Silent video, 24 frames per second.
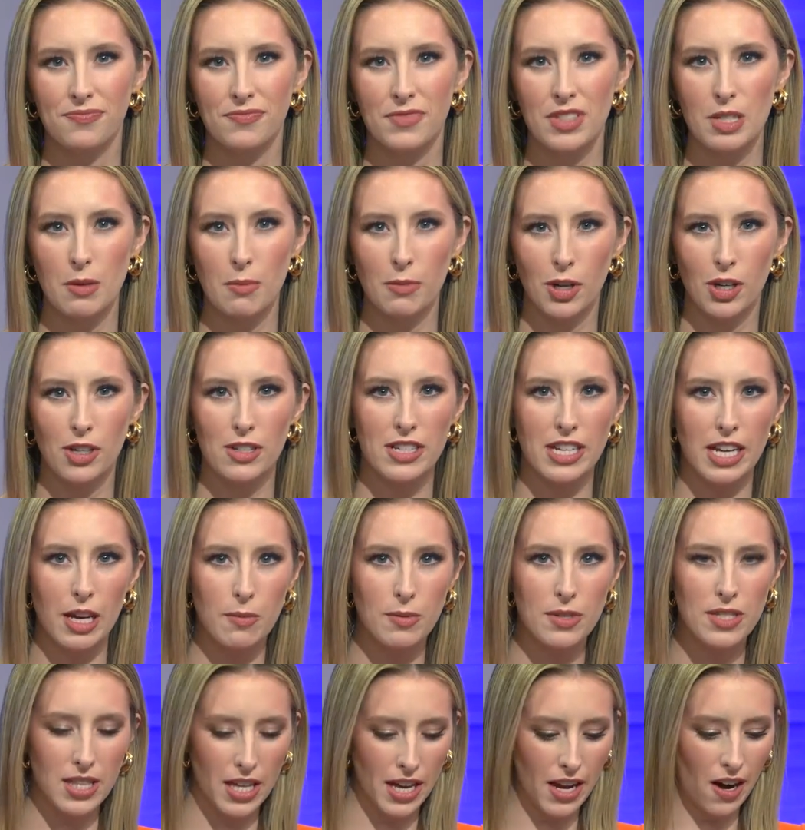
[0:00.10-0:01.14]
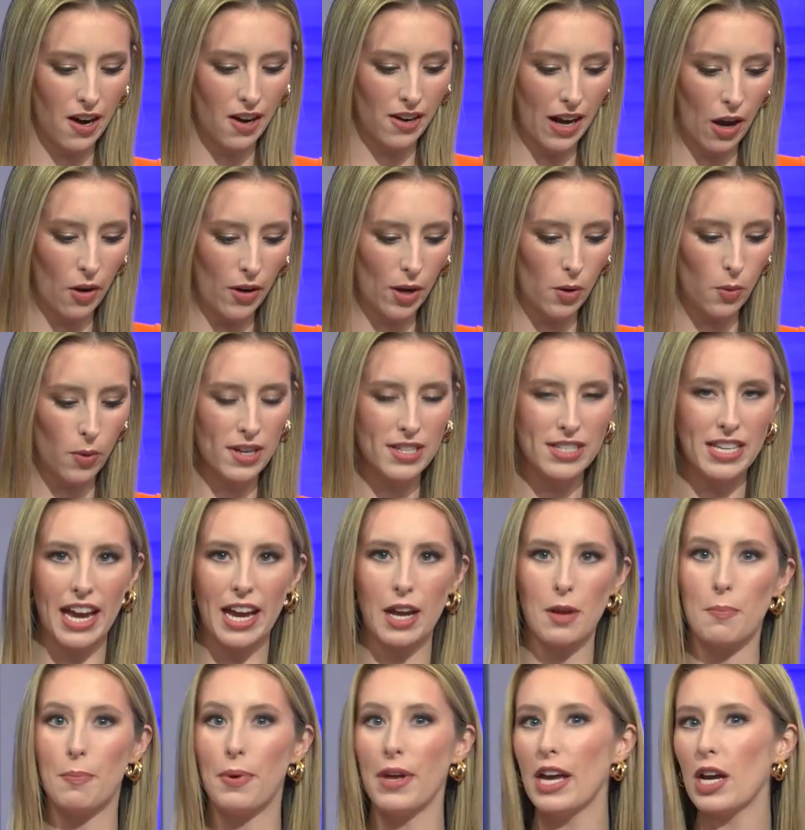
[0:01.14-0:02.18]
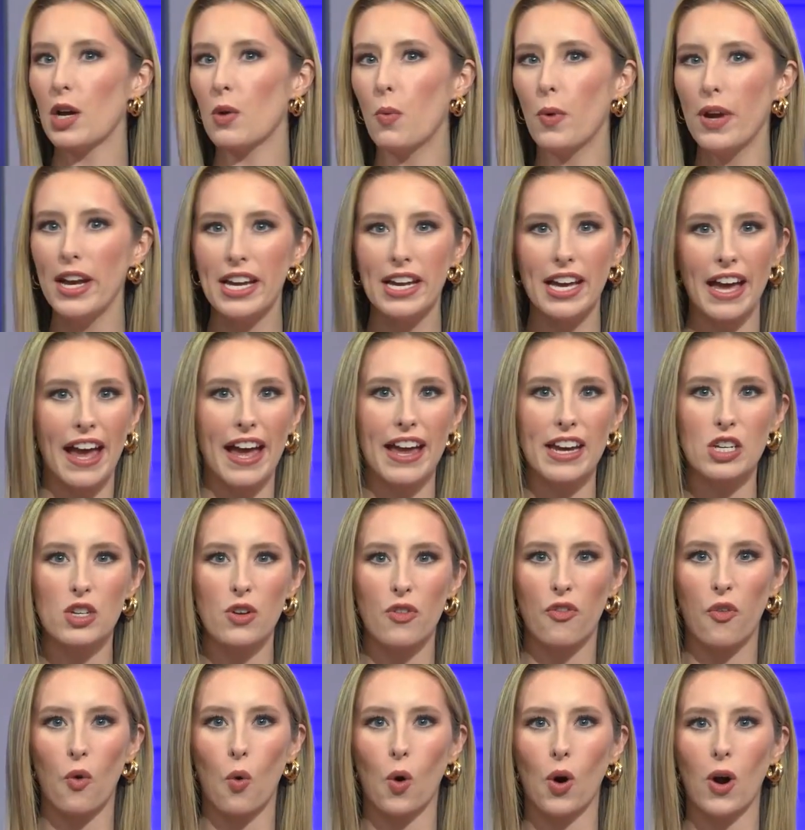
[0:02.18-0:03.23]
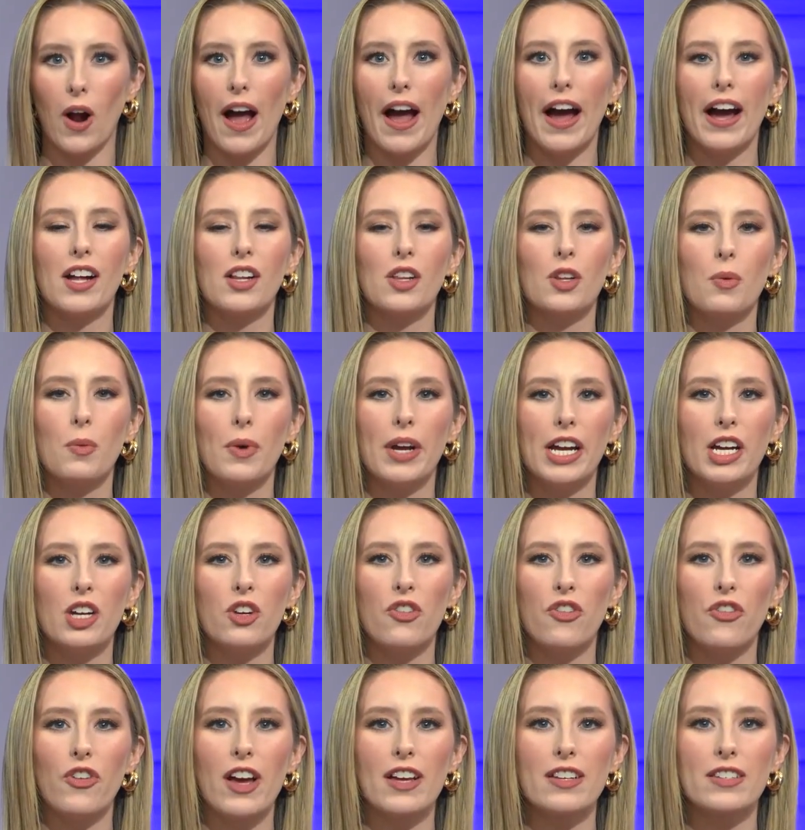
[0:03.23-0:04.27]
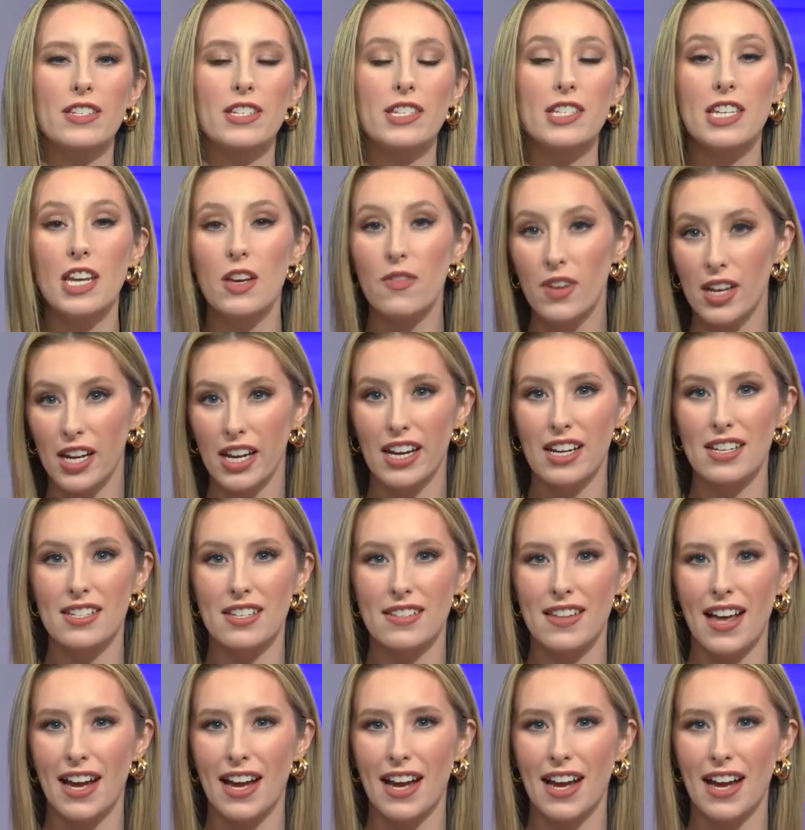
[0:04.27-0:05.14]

Some good tips there. Now, it was a big weekend for Halloween festivities, and